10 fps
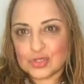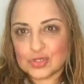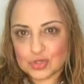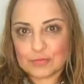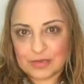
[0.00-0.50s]

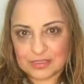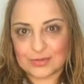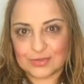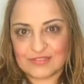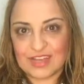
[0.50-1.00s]
do
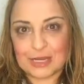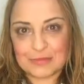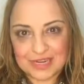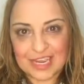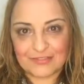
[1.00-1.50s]
personal
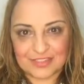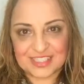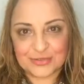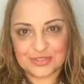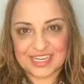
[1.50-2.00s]
development every
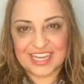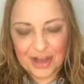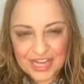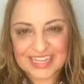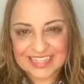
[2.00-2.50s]
single day,
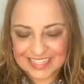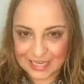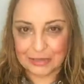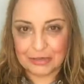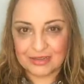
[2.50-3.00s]
I can
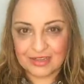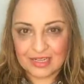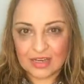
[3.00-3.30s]
tell